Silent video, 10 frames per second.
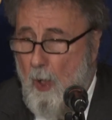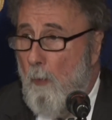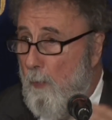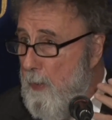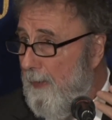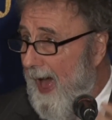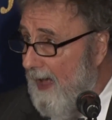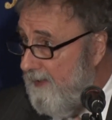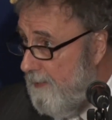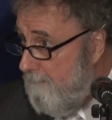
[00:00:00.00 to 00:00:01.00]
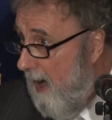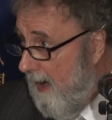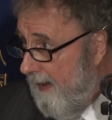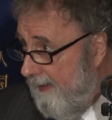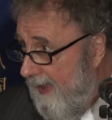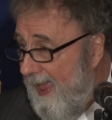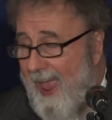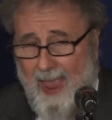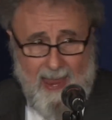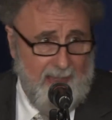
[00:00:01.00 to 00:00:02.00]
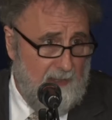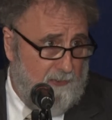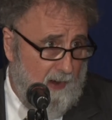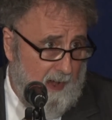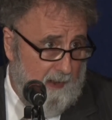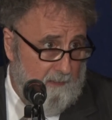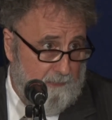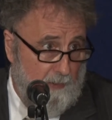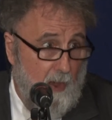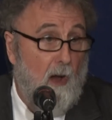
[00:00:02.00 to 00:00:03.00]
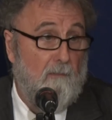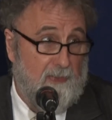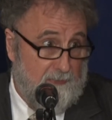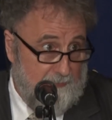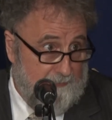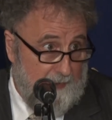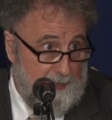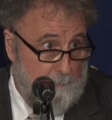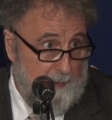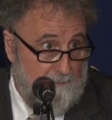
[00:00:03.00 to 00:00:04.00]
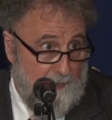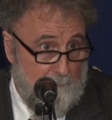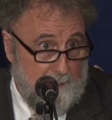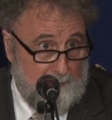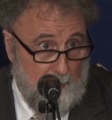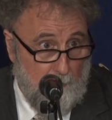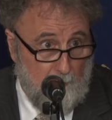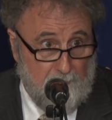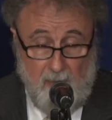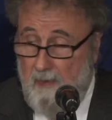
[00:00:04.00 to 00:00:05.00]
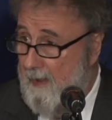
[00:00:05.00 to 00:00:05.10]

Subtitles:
we will undermine any chance of the Sustainable Development Goals.